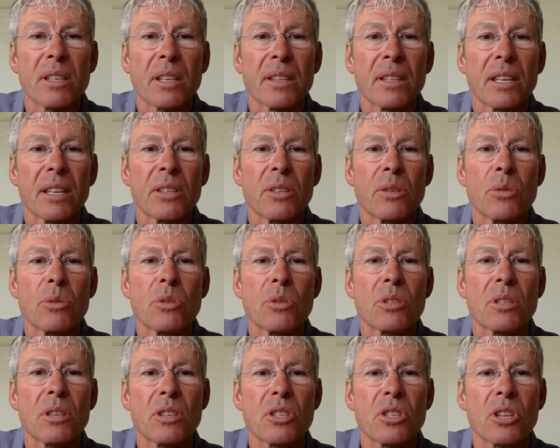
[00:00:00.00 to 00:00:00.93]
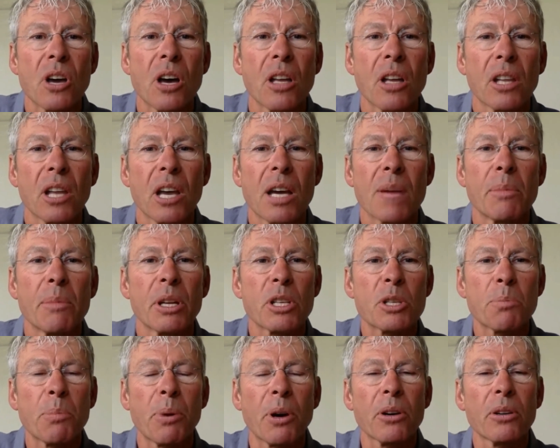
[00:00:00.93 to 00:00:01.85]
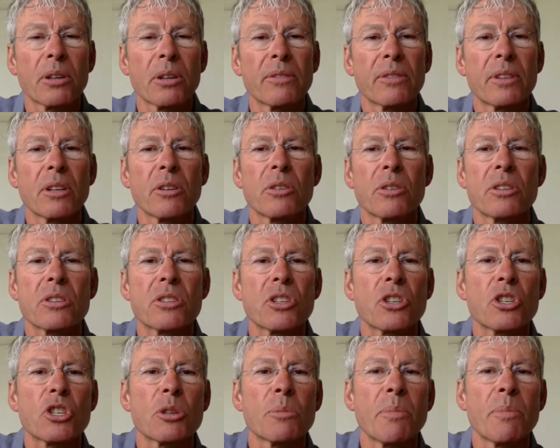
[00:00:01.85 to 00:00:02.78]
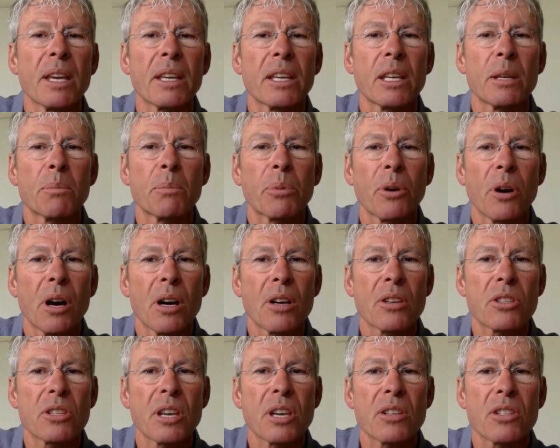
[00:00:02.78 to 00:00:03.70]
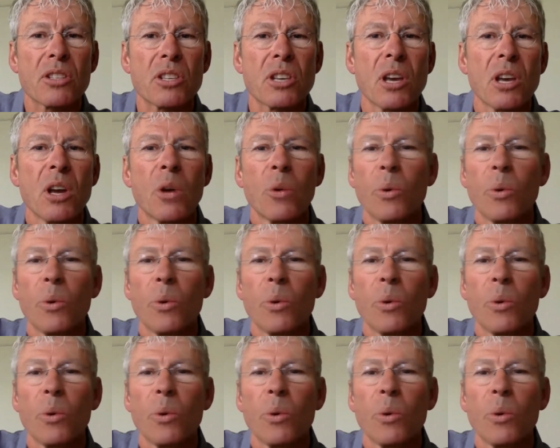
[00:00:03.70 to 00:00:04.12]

they use this online, but it's part of their decision-making process,